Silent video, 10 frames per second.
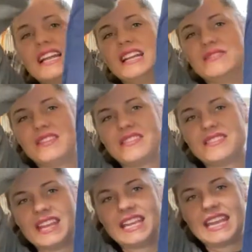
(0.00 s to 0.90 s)
kind of a
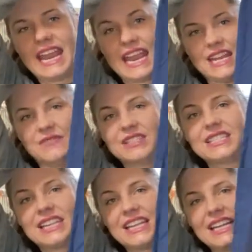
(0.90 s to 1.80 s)
thick
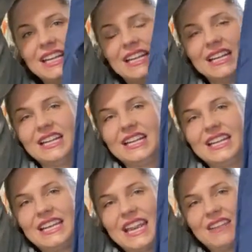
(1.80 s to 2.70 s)
canvasy
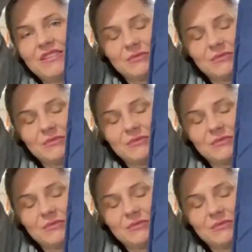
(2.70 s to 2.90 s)
navy